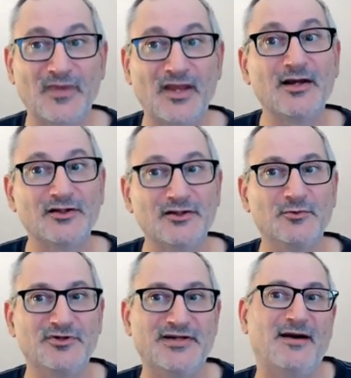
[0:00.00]
you would
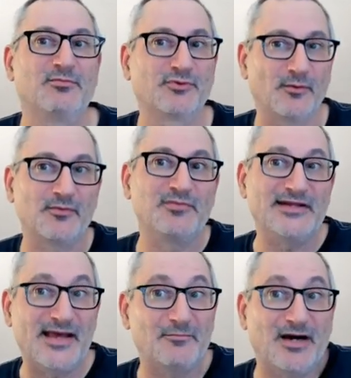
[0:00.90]
now probably get
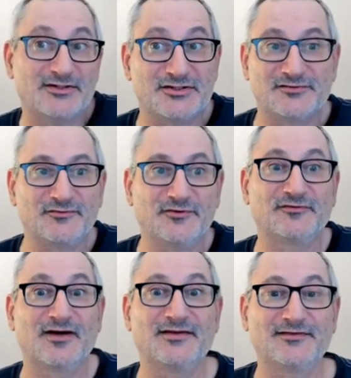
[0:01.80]
matches for
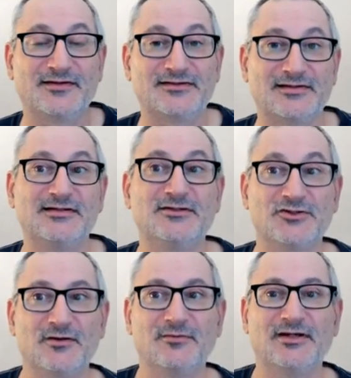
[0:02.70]
France, Italy,
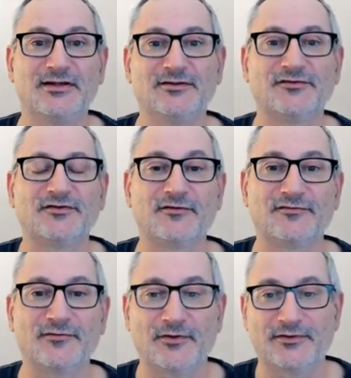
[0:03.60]
Germany, and so
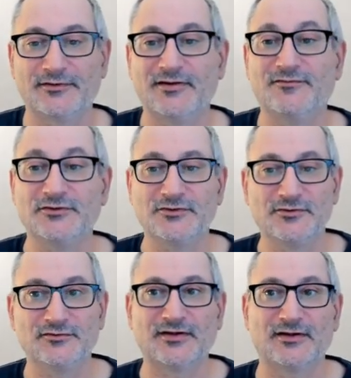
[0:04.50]
forth, if you'd use
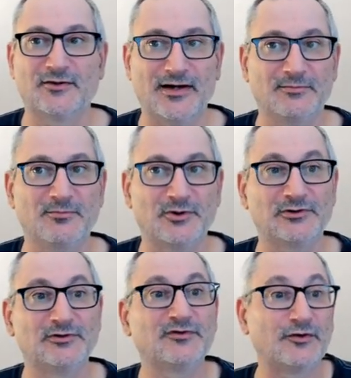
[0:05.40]
the correct model
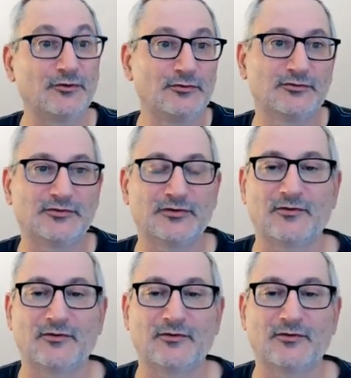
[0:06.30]
to create